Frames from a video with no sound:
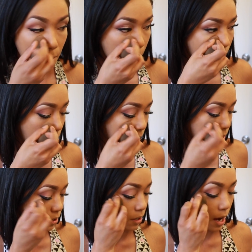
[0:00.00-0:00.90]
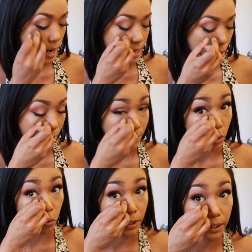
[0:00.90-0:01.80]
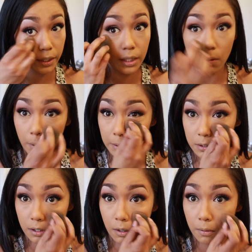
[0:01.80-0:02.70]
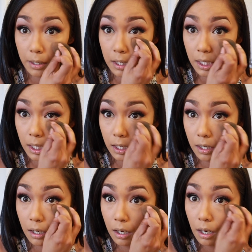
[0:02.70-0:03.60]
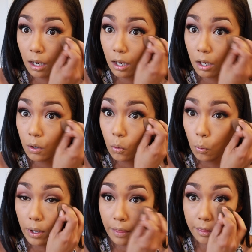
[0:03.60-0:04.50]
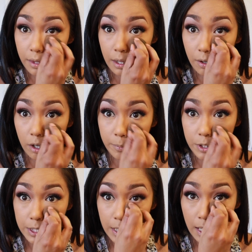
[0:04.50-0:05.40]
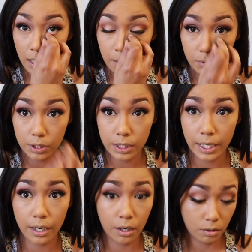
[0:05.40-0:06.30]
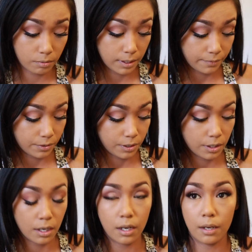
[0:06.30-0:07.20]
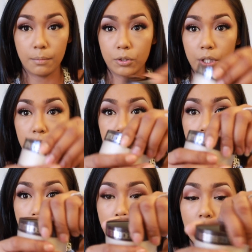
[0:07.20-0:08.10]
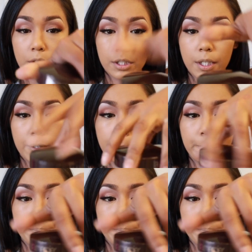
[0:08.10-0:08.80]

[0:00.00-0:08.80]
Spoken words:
my under eye. Now I'm quickly going to go in with the Laura Mercier, whatever, translucent powder.